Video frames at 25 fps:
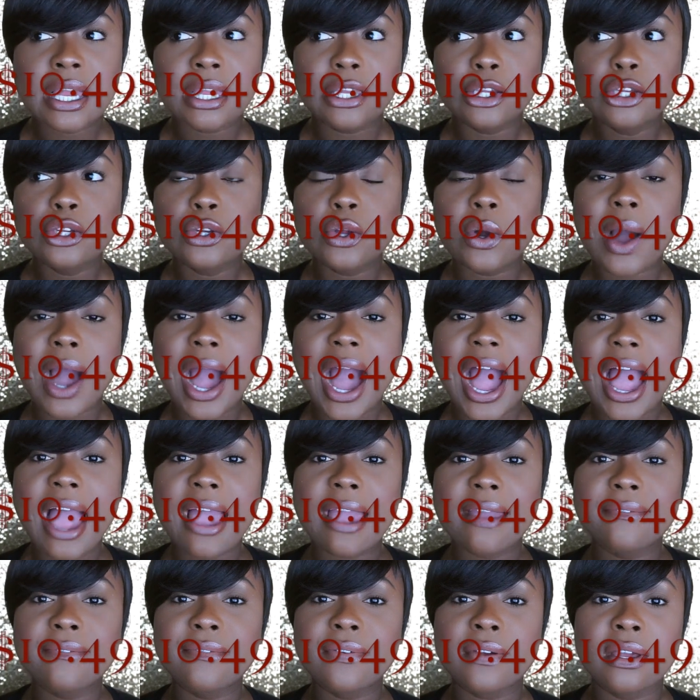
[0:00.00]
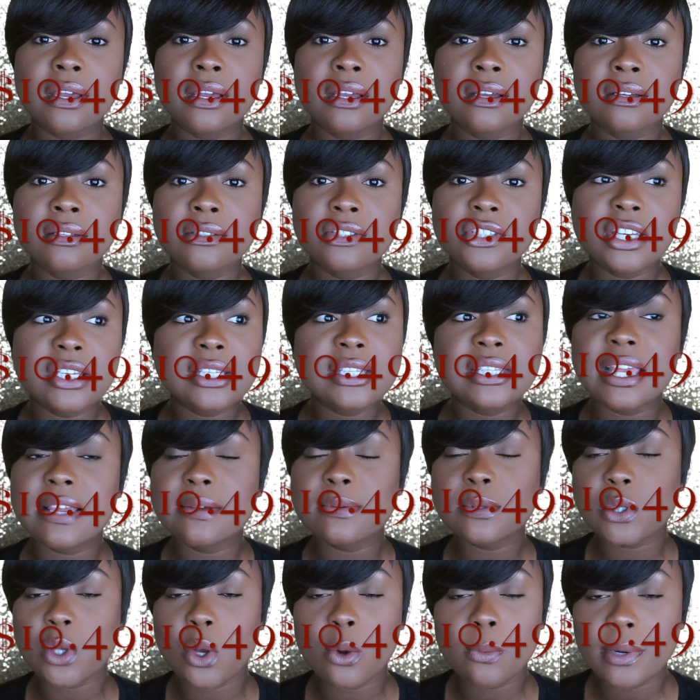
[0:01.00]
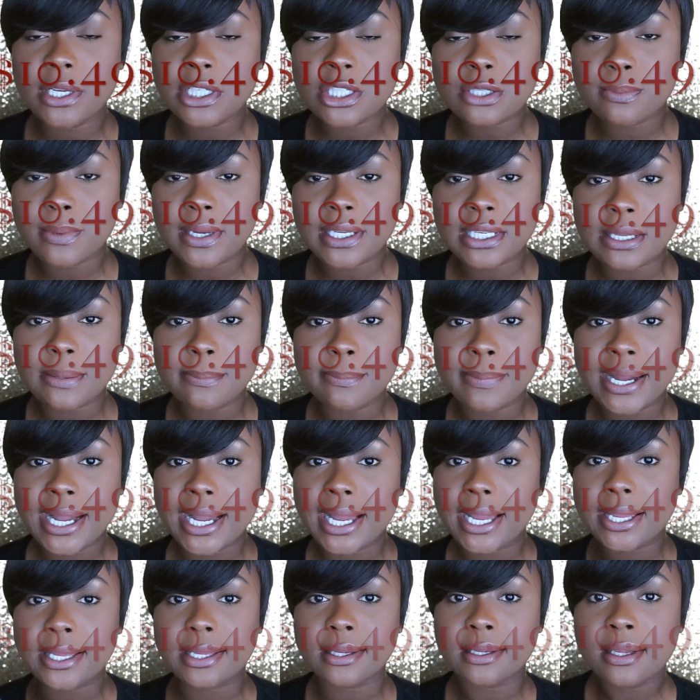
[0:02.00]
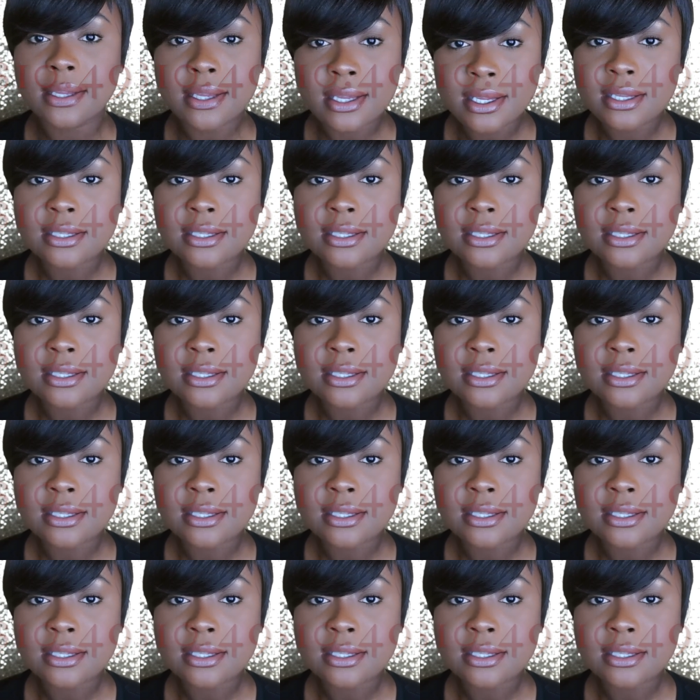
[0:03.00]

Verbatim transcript: you know I've just saved so much money by